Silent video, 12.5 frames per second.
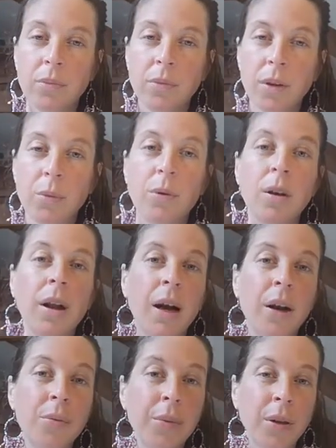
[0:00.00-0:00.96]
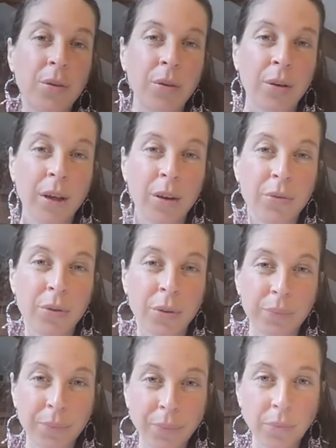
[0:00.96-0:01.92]
that will allow me to kind of
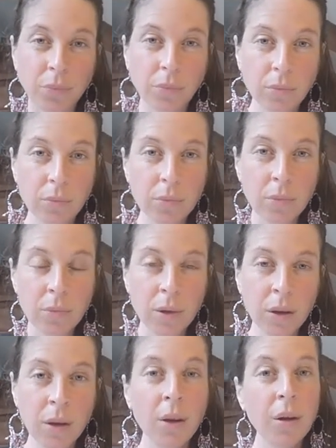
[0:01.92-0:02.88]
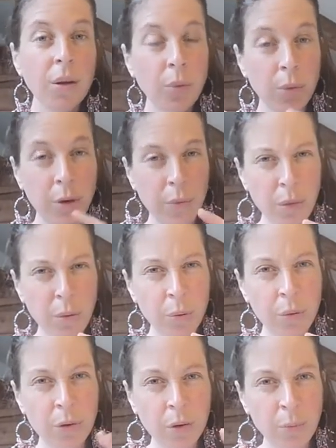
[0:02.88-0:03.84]
um, work with
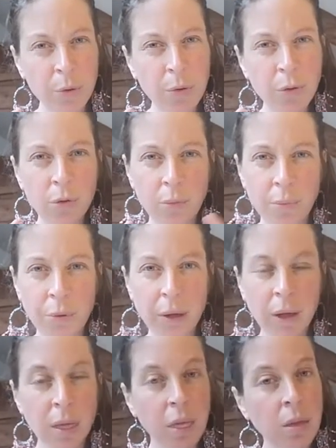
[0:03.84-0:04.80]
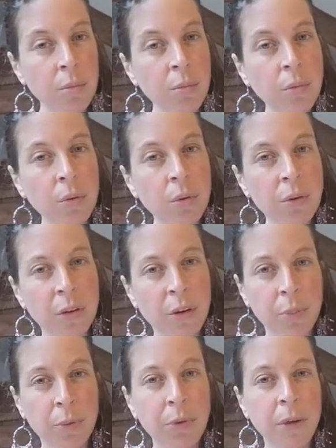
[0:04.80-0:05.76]
horses but also bring the more
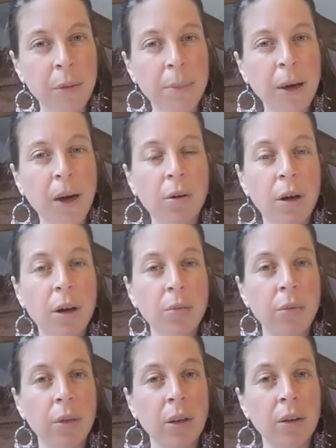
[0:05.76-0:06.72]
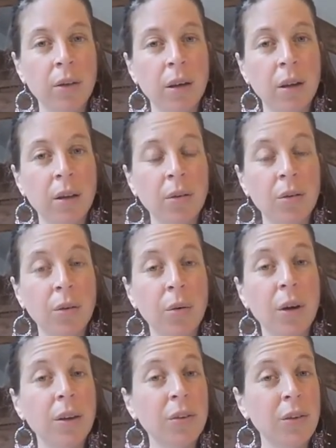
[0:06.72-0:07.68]
therapeutic background with it. And so
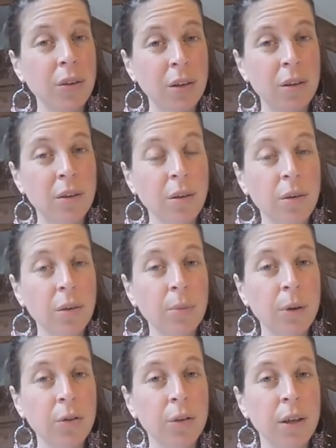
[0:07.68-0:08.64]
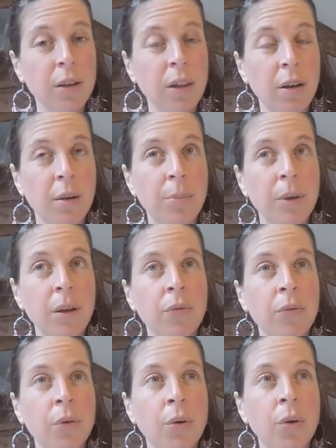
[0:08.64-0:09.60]
I studied occupational therapy
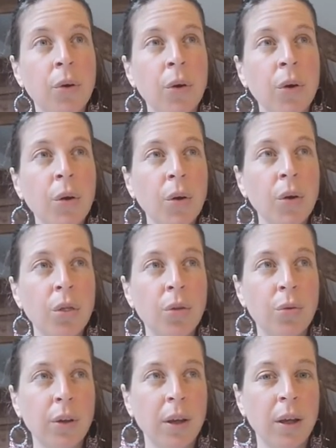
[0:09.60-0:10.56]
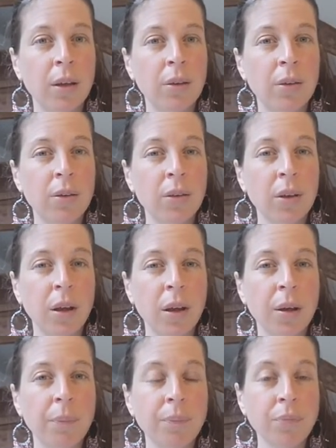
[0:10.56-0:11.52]
for three years
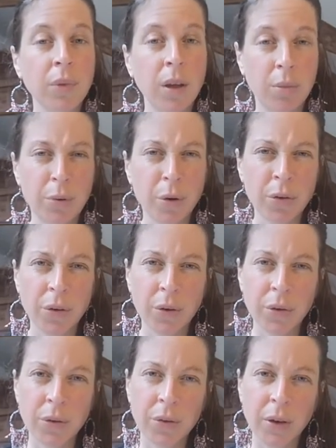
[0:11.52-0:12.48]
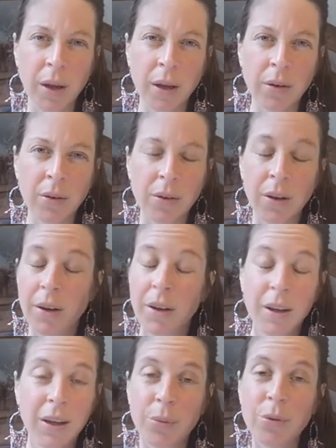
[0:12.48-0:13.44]
um, in Brussels, and
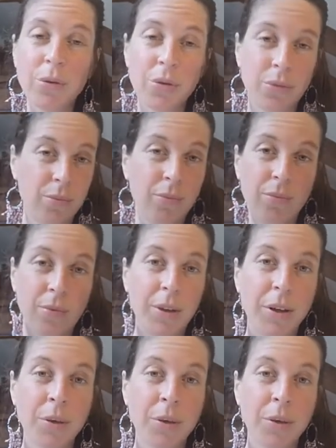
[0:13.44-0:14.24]
it was really